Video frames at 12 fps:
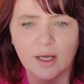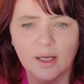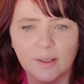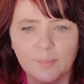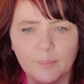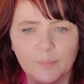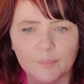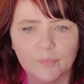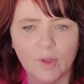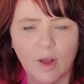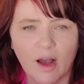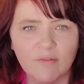I'm
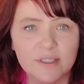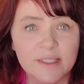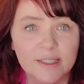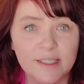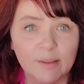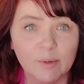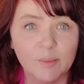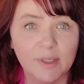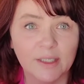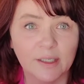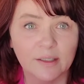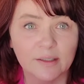obviously keeping my
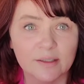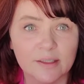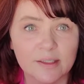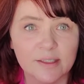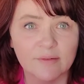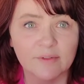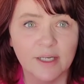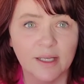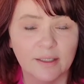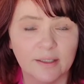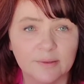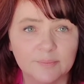Nikon
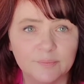D780